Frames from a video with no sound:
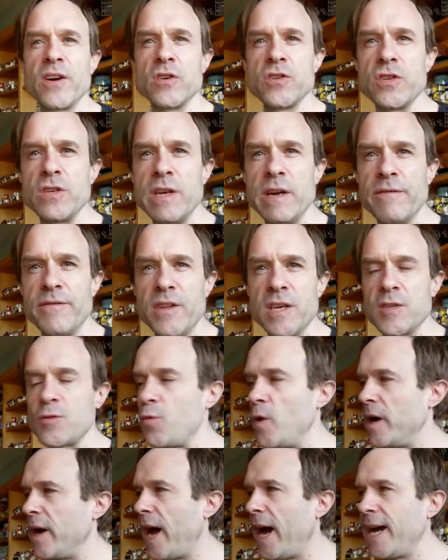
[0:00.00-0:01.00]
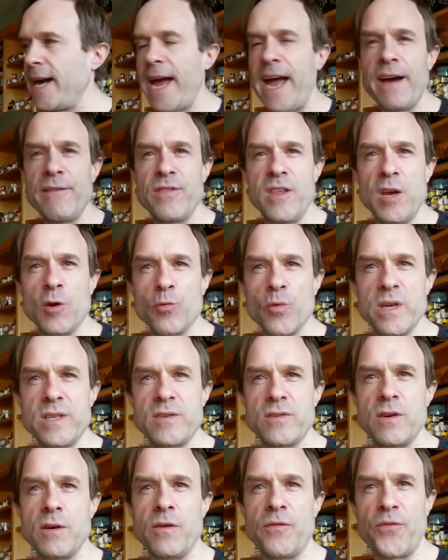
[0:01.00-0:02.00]
version of this one, I have the
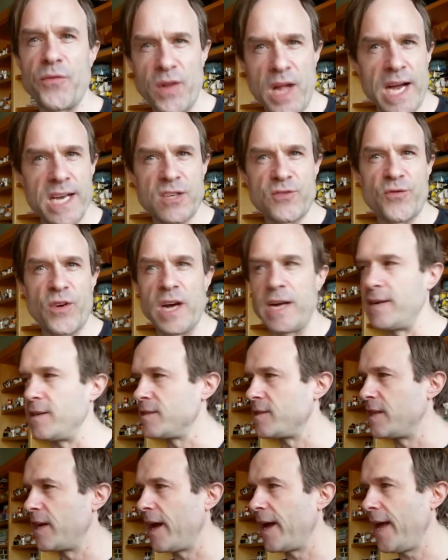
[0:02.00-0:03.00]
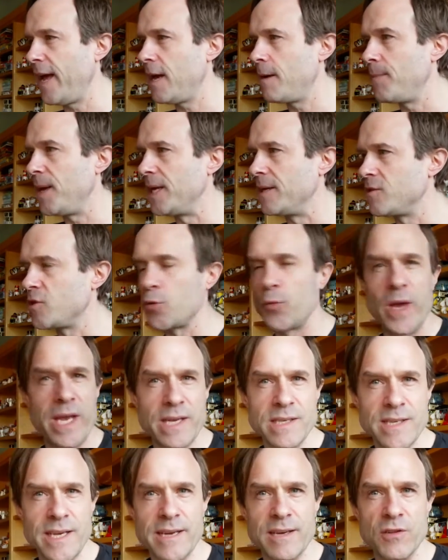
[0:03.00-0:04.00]
original Flash files that I animated. So we
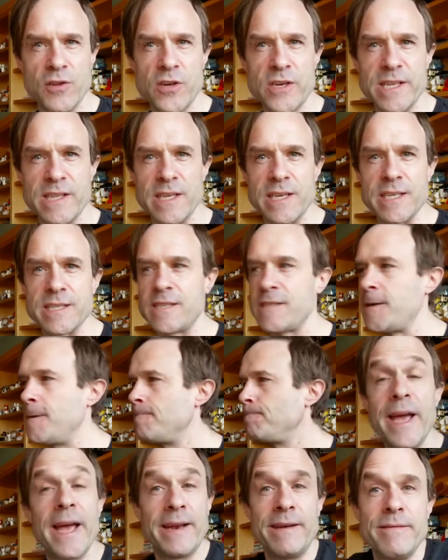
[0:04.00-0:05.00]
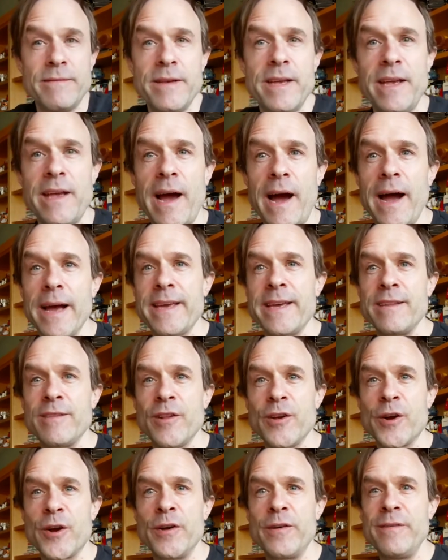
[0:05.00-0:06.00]
can take a look at this and I
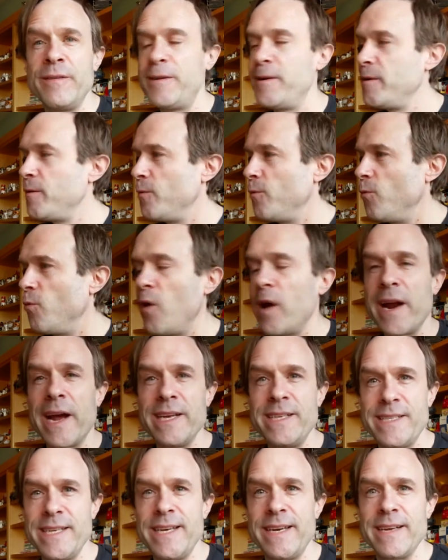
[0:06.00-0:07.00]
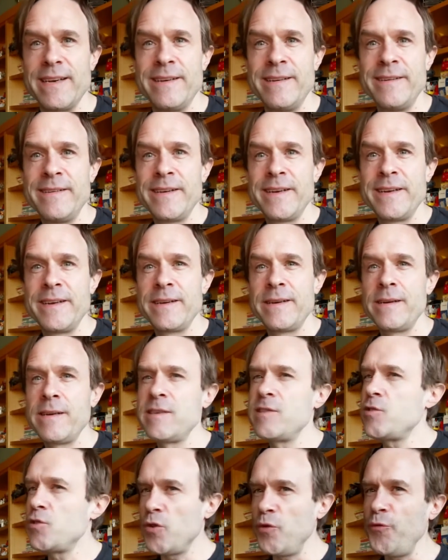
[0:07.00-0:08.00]
can learn what I did.
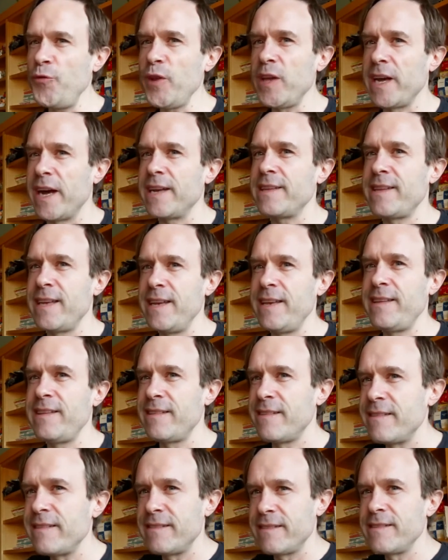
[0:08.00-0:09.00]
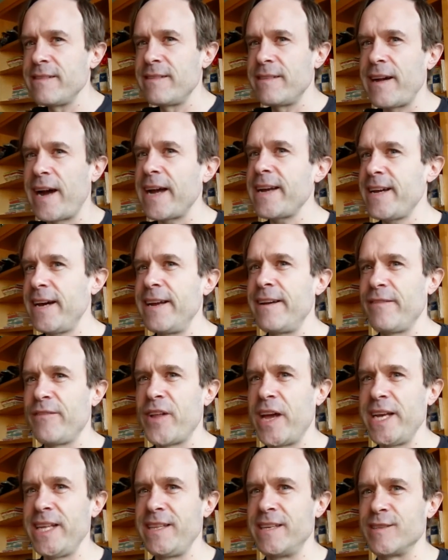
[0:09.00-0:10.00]
Because truthfully, I think I kind of
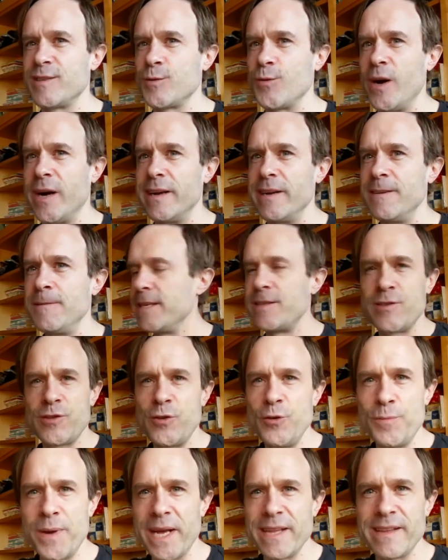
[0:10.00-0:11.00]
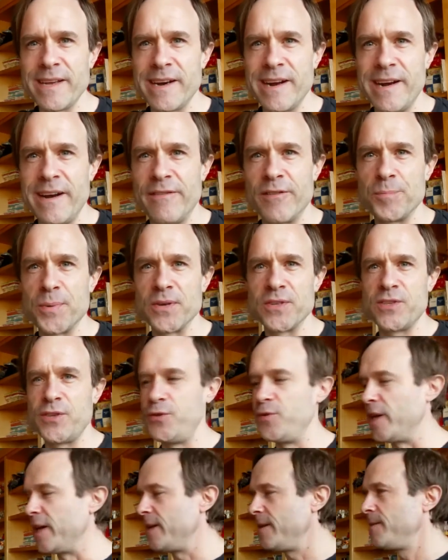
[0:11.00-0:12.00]
like this one. It's too bad that I never
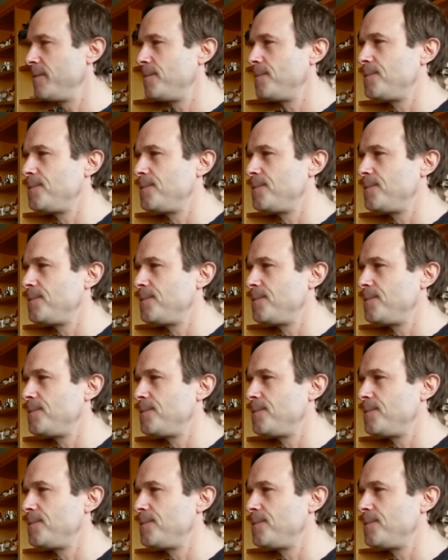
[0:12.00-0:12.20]
pursued it.